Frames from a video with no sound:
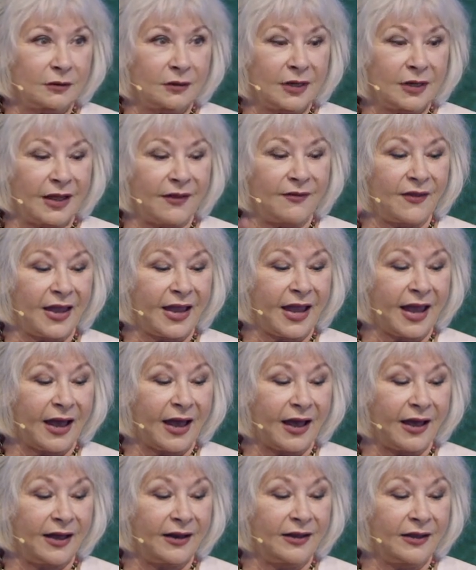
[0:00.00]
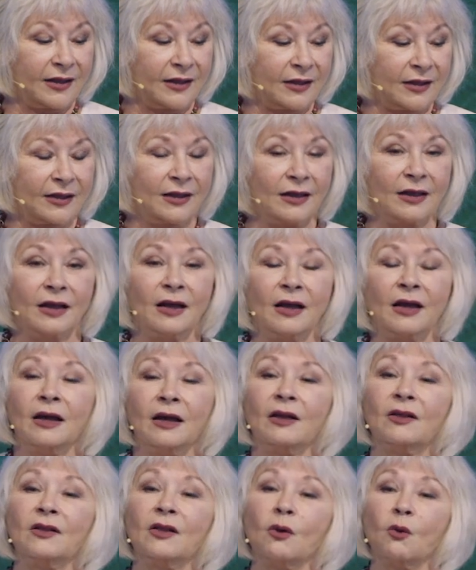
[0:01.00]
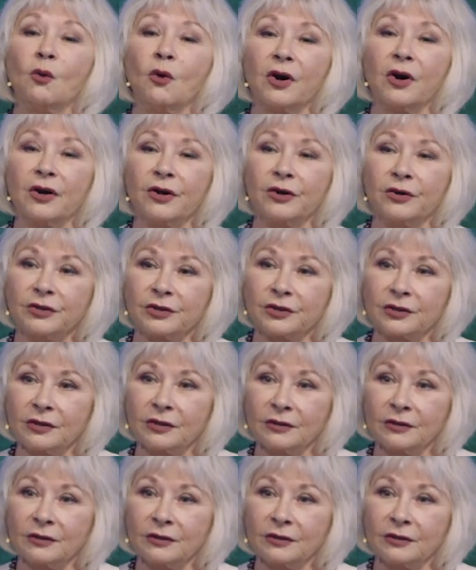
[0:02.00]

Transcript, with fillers: and they had the warriors.